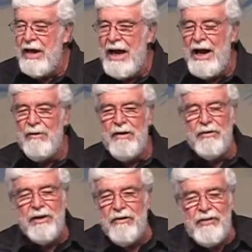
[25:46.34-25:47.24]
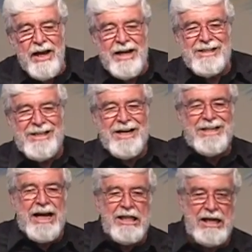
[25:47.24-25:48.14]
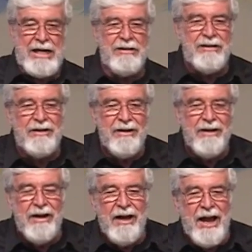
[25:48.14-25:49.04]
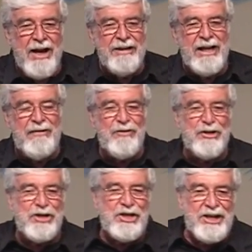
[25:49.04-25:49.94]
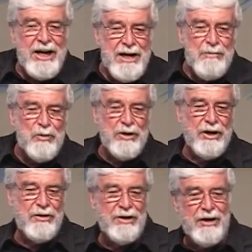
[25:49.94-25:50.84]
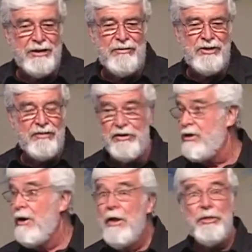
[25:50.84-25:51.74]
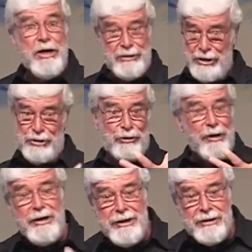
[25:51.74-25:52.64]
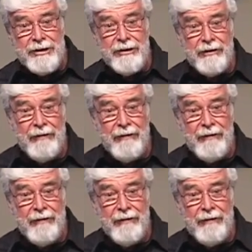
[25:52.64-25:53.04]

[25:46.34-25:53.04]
However, if they had said nothing and gave you the same $100 gift certificate, you say, this is great.